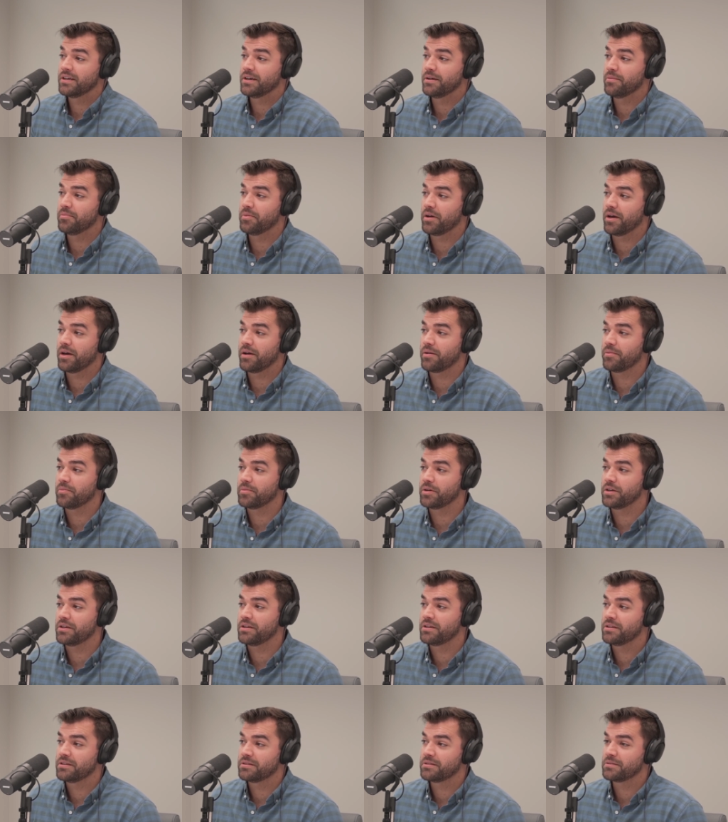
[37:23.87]
about
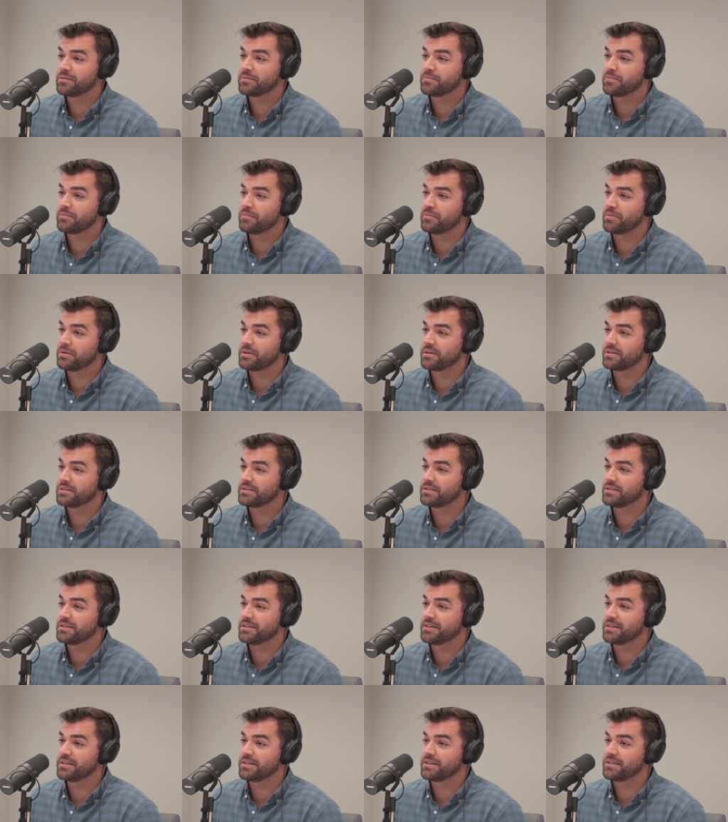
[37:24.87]
me, but
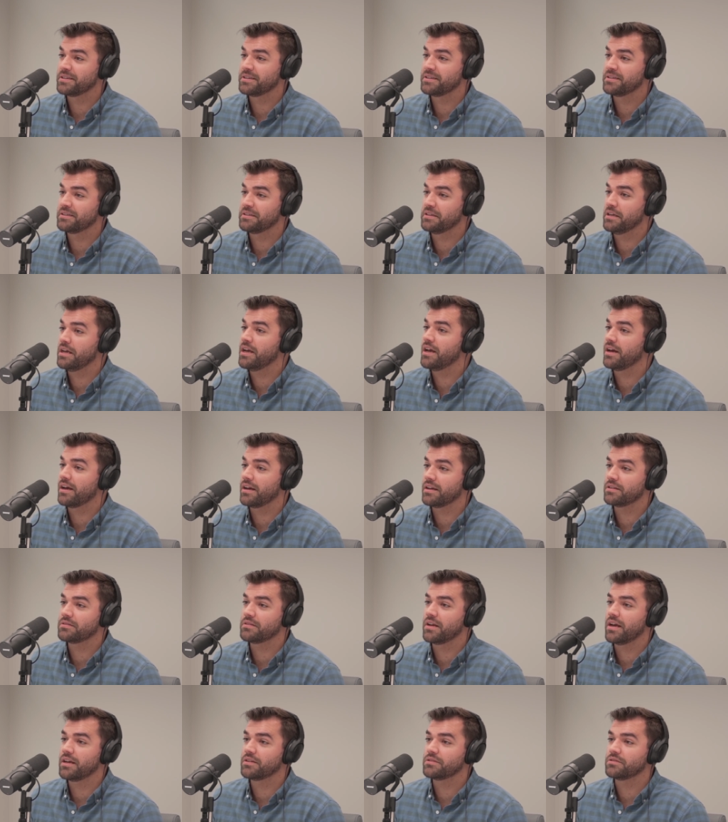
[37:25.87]
love it. Yeah,
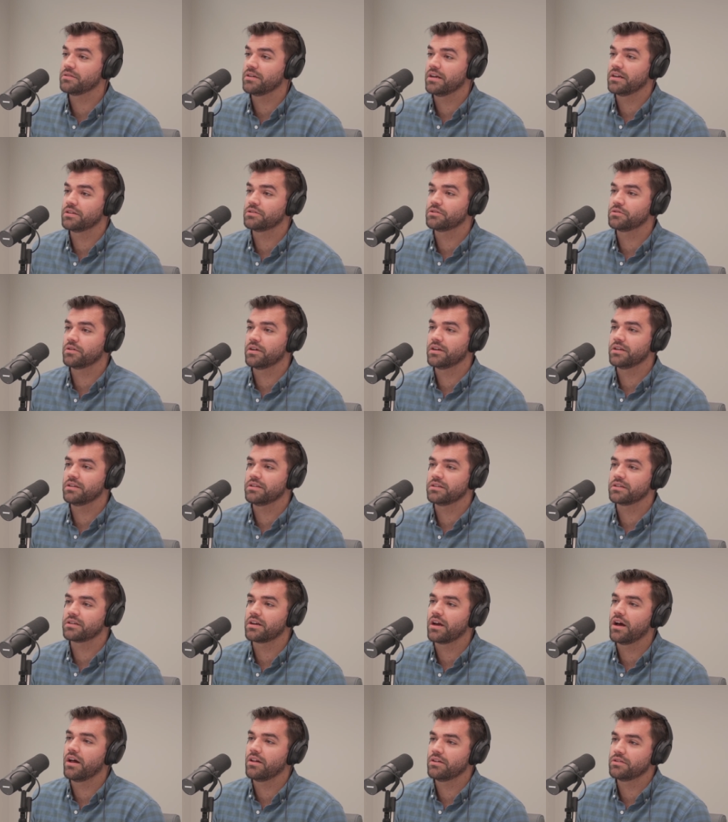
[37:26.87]
I trained in
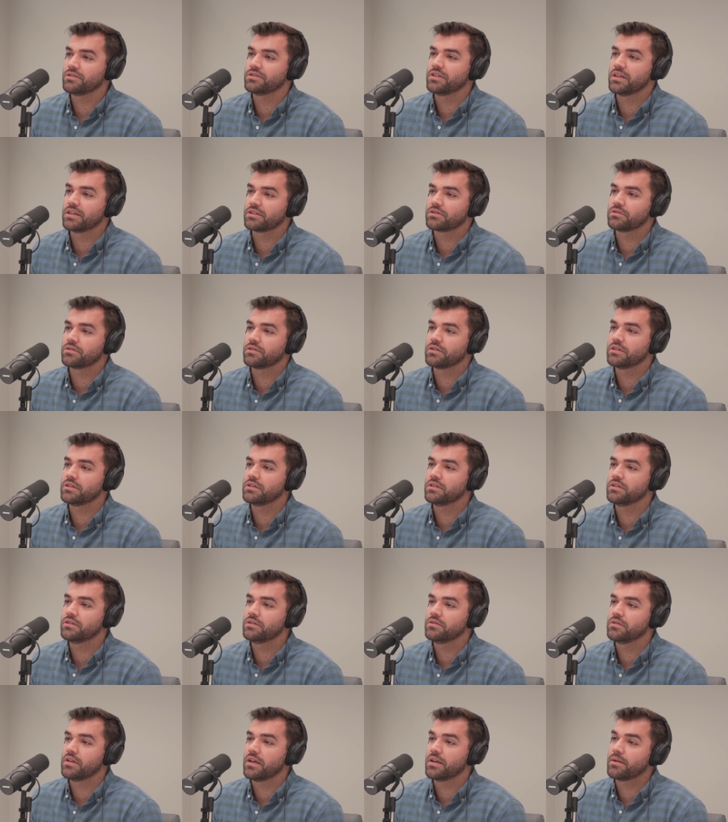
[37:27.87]
college actually to
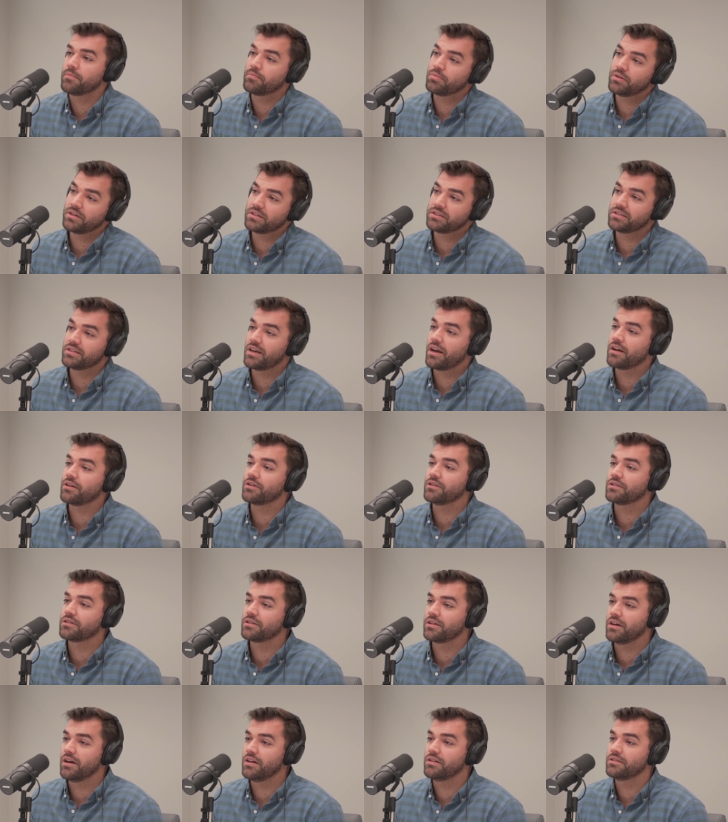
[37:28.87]
do that, and I played soccer in
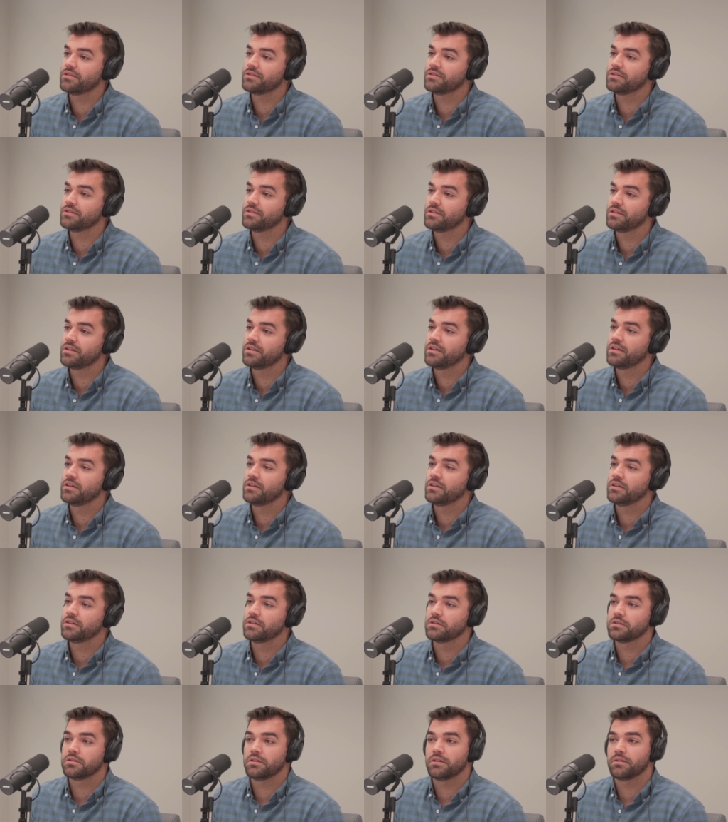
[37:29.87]
college.
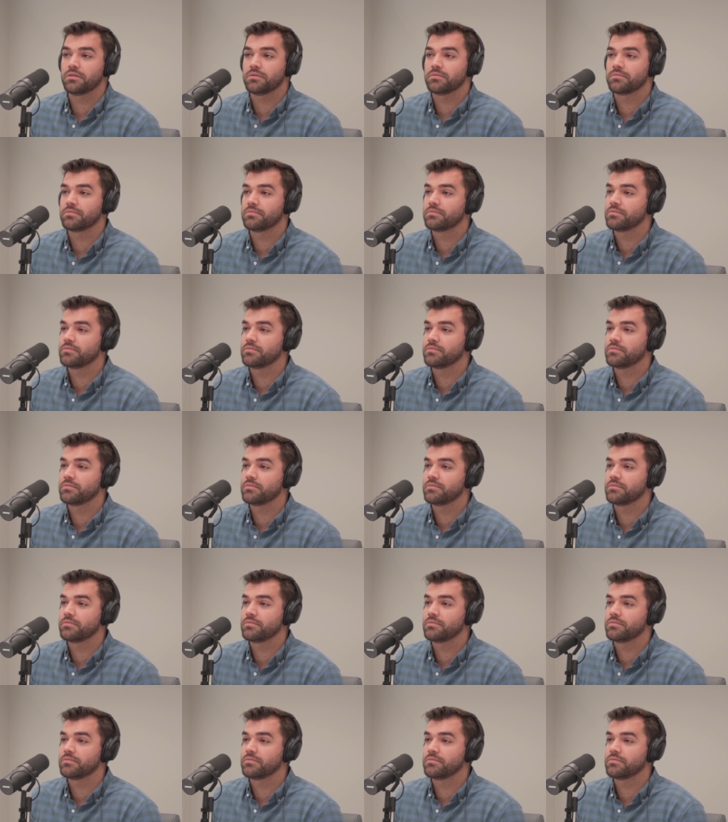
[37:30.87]
So